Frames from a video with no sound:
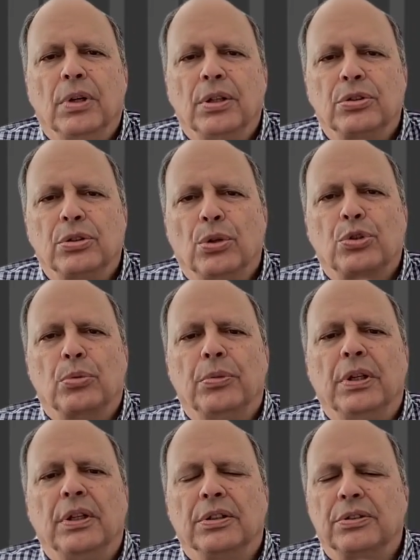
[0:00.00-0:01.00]
my social
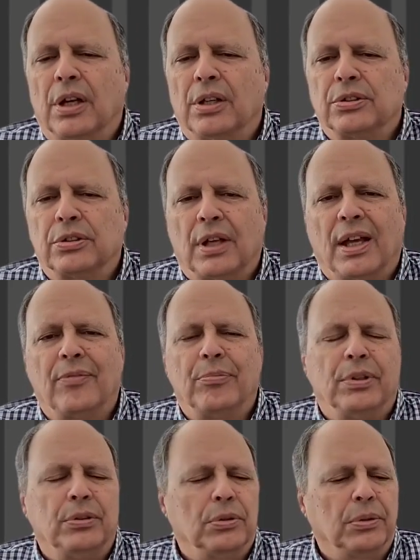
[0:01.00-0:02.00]
media sites as I have
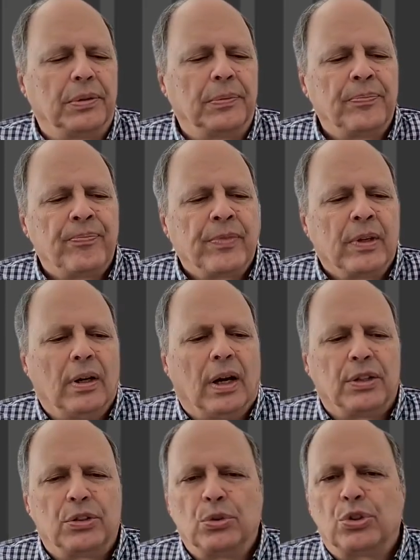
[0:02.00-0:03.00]
been doing.
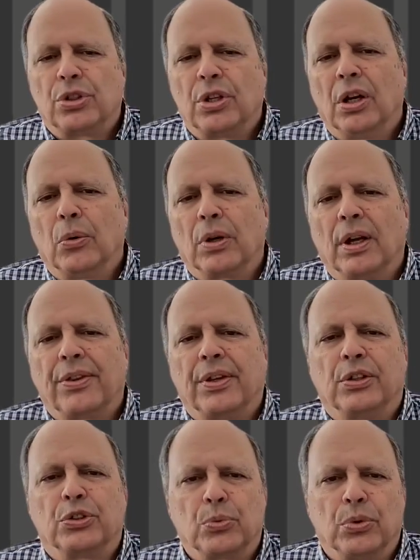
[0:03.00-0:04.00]
I do share what I
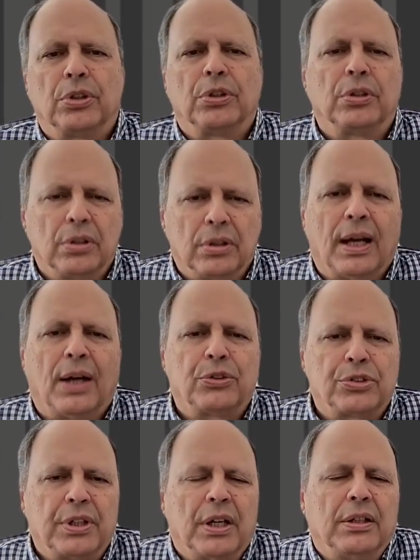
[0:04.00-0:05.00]
think is really
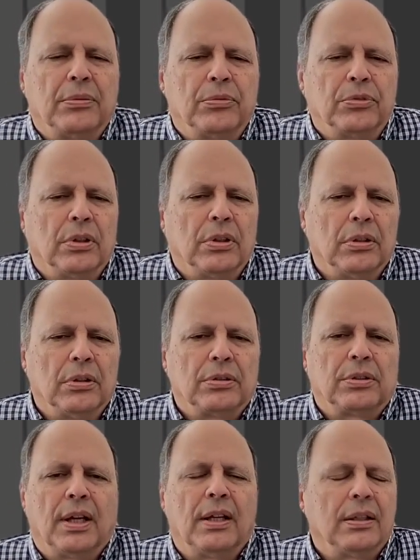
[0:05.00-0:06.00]
outstanding uh,
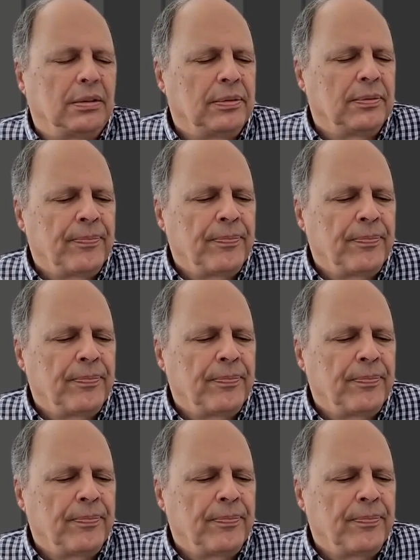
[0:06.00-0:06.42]
talent.